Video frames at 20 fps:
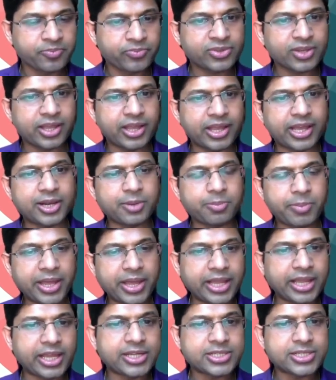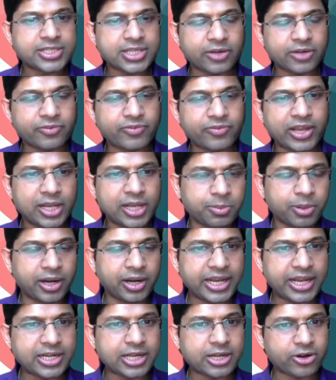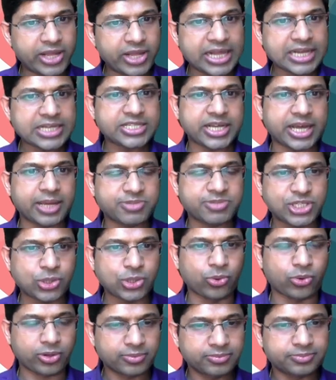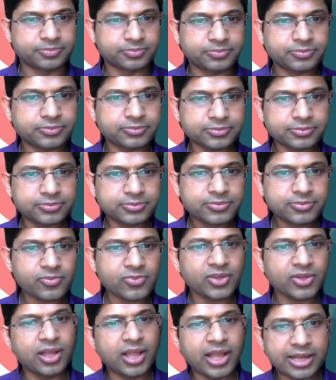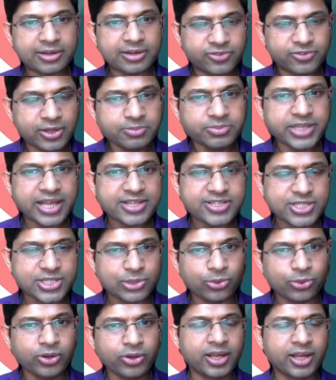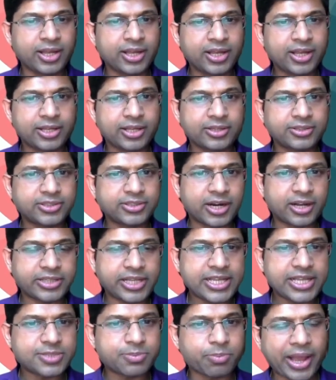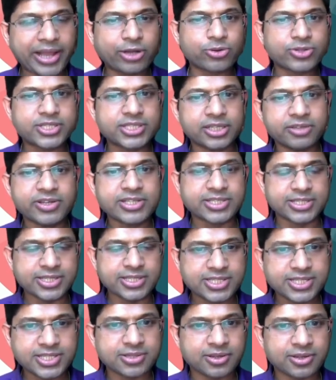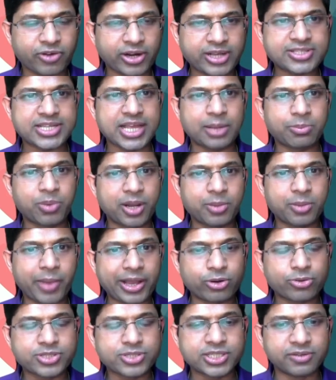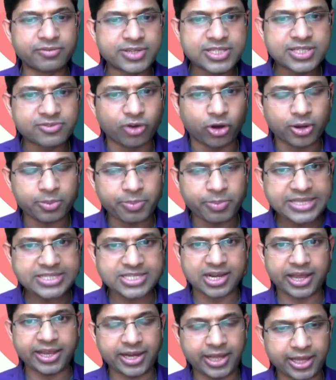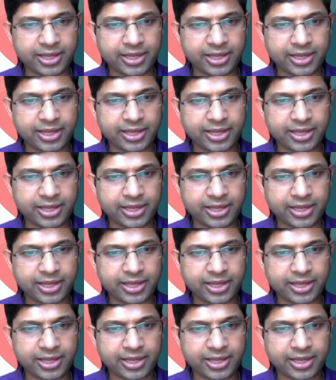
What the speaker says: and making it available in a real-time store. And from that store, there are these microservices, for example, a microservice for baselining